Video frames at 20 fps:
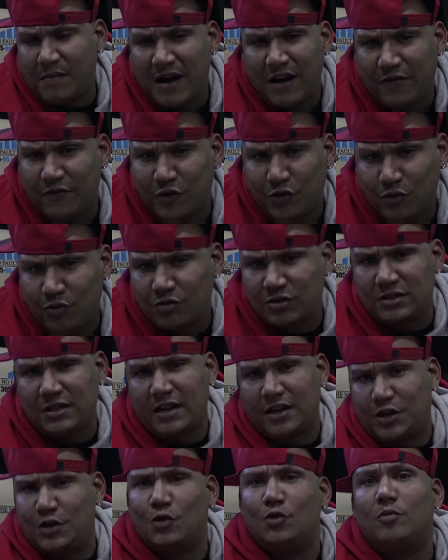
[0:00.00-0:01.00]
my view, it was
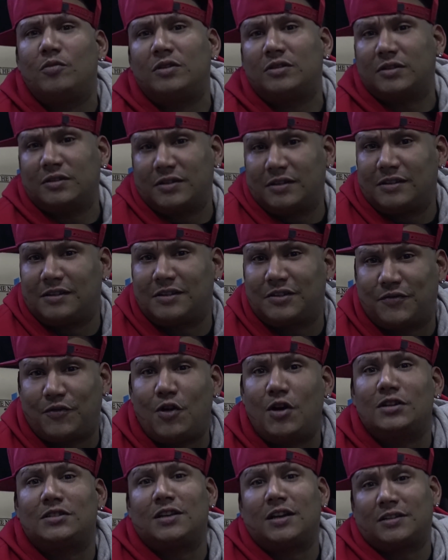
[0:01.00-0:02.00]
like Cuba, as
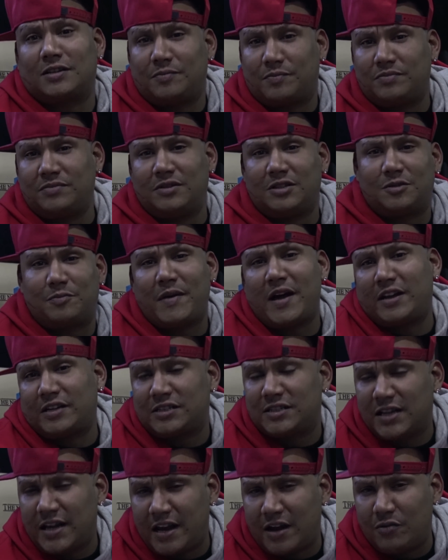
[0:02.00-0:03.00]
far as like the
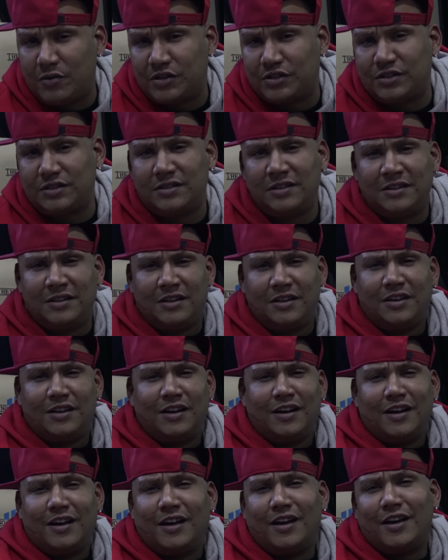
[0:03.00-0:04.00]
Spanish language
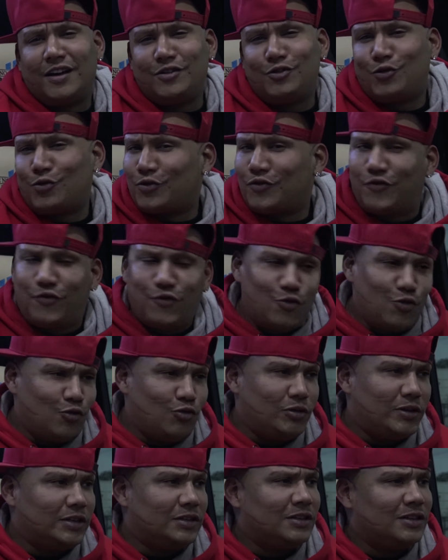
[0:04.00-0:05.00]
and the
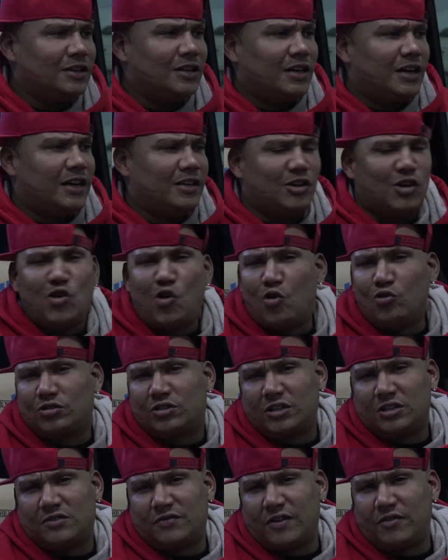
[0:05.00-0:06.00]
food and the
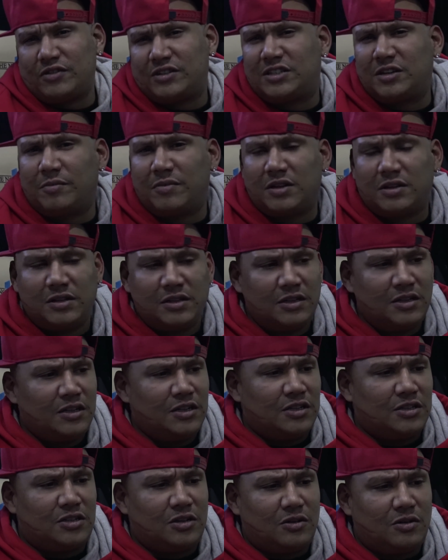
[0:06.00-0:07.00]
culture is very similar.
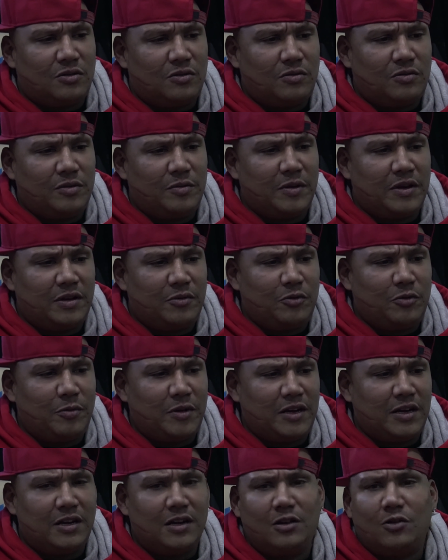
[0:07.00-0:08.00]
So we
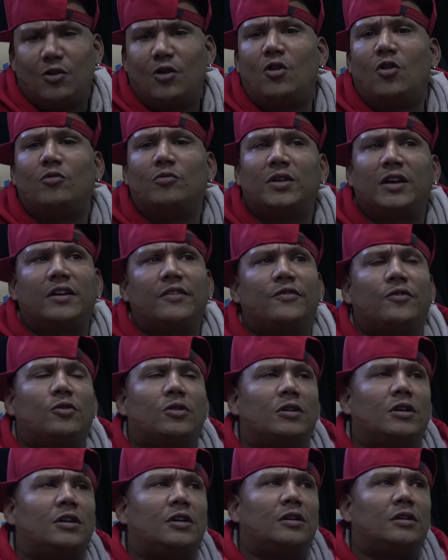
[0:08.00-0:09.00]
made a little home there for